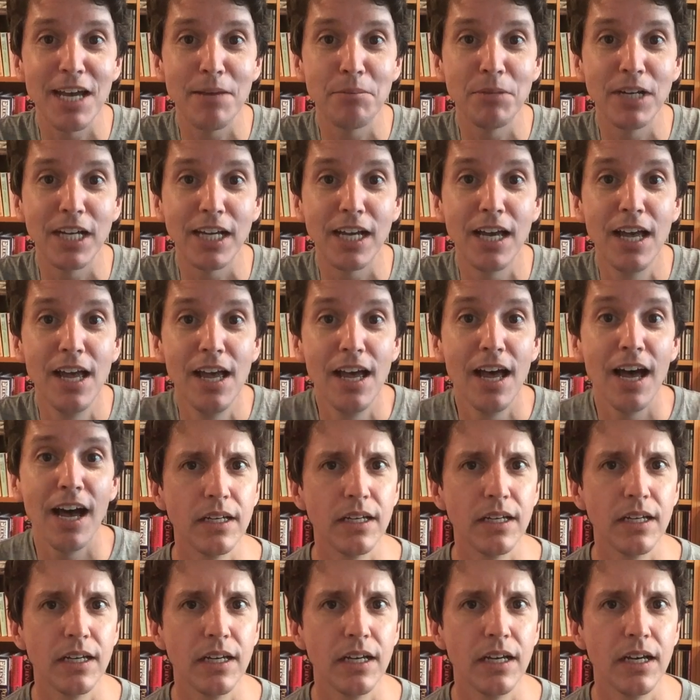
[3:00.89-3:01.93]
happening.
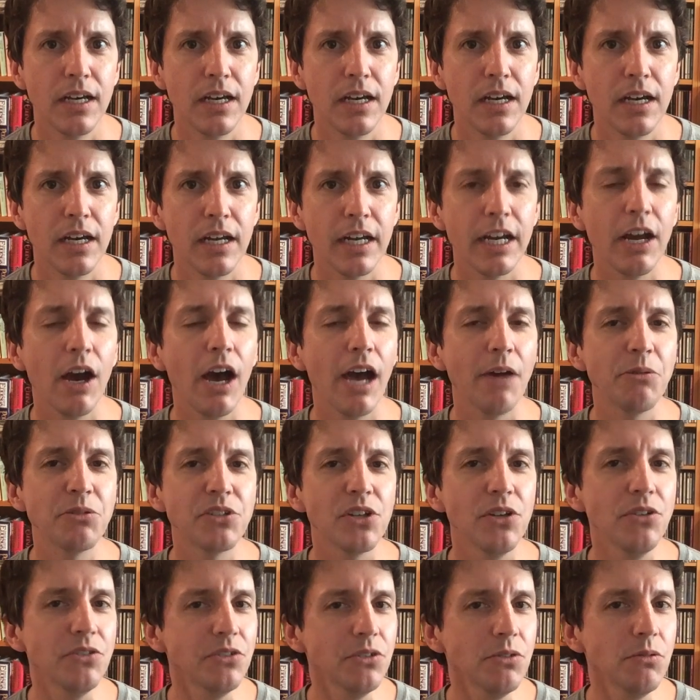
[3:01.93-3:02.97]
Now, I was
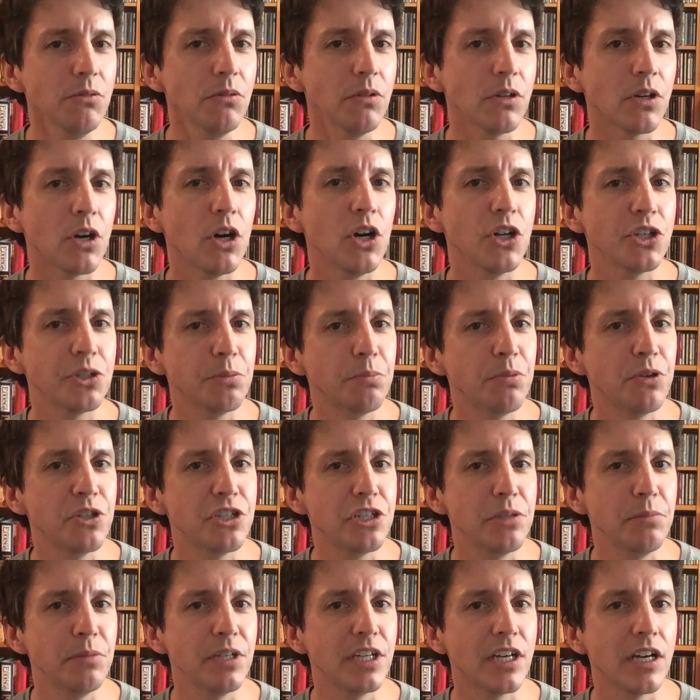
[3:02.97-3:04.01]
also called a
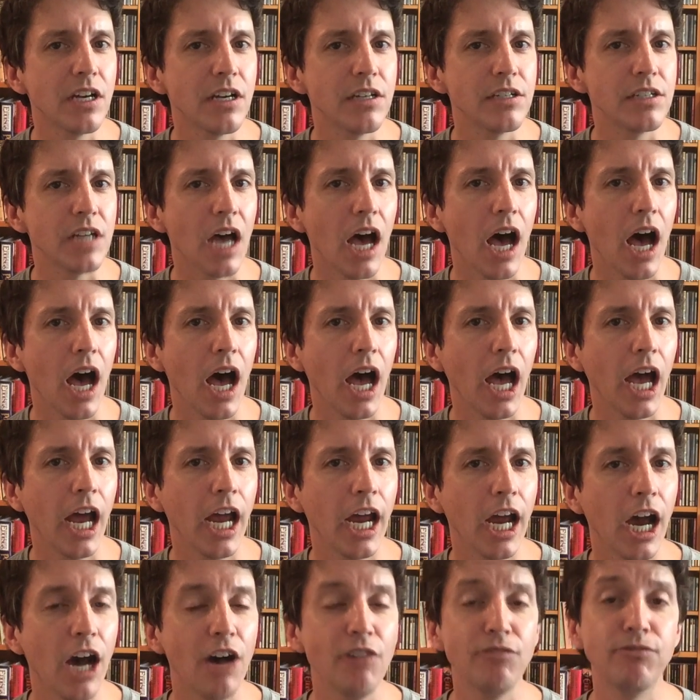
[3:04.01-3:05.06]
pussy because
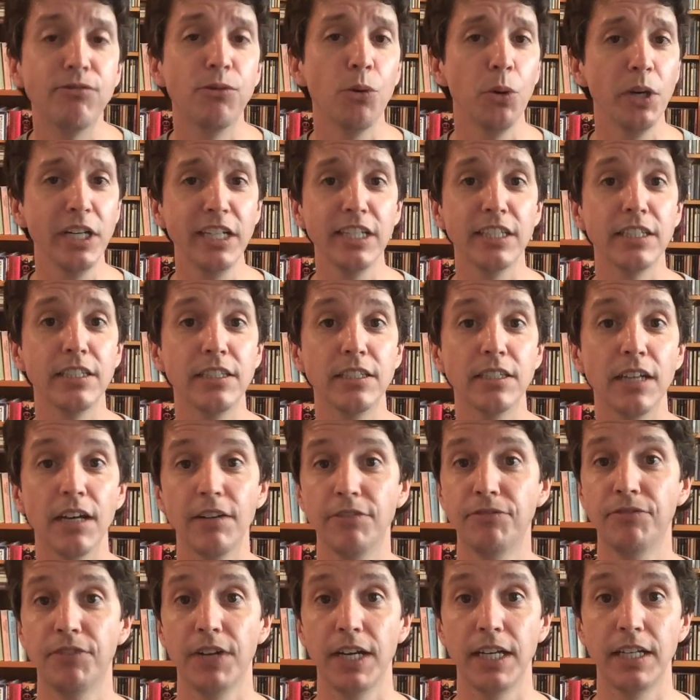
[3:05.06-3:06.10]
I avoided a
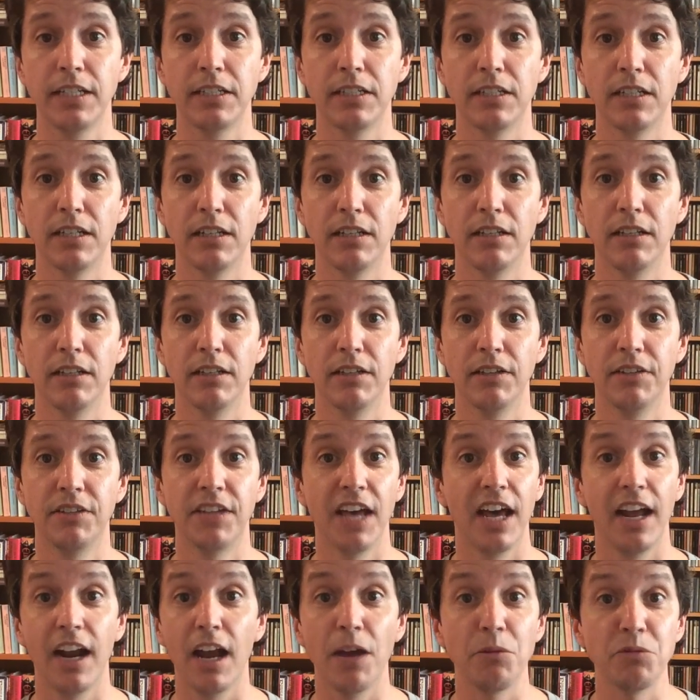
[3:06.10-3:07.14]
fight
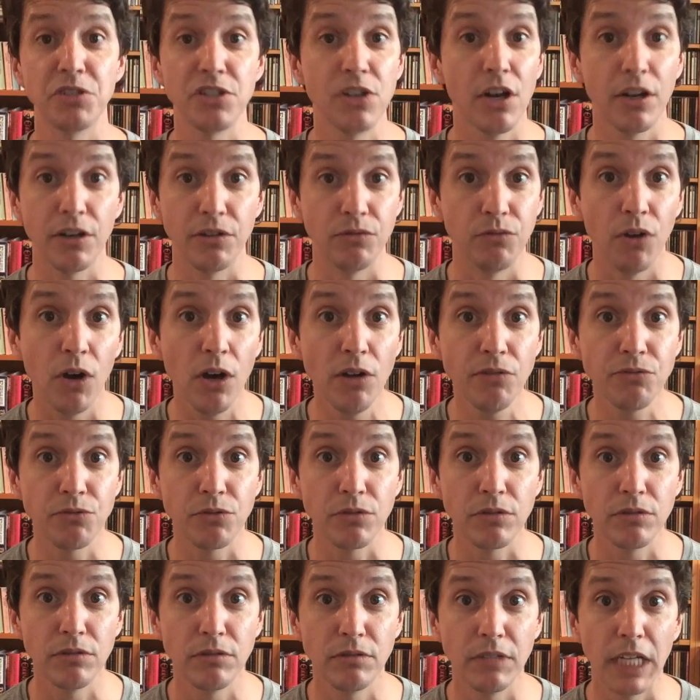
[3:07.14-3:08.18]
that I was not involved
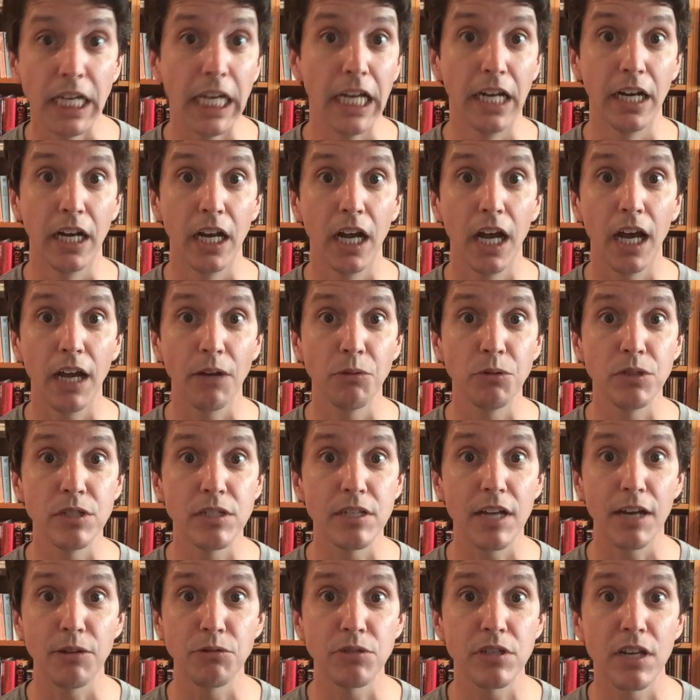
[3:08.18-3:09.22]
in. I was
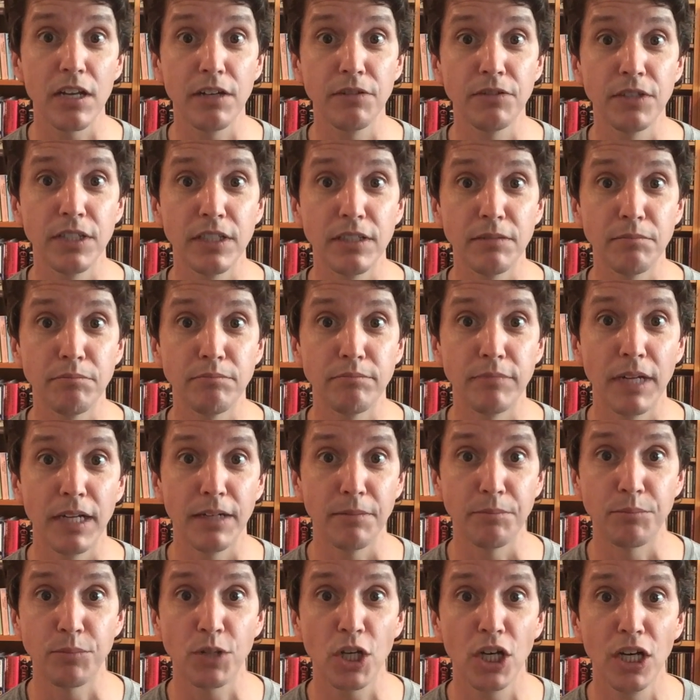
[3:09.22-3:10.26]
outside of a
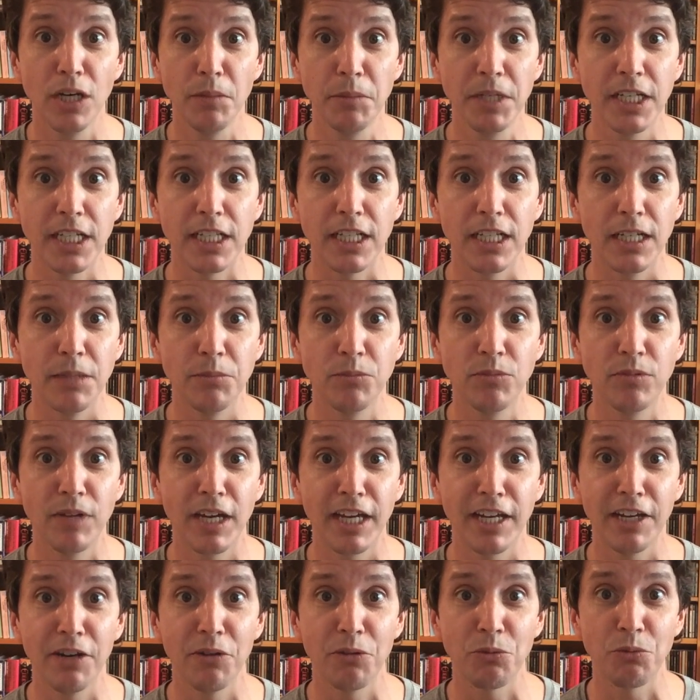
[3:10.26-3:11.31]
comedy club
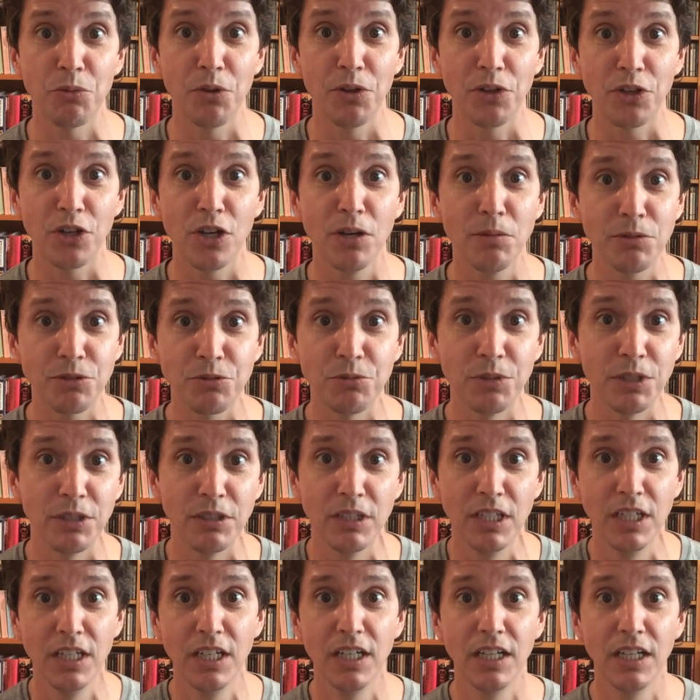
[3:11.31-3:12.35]
hanging out with one of the comics. We were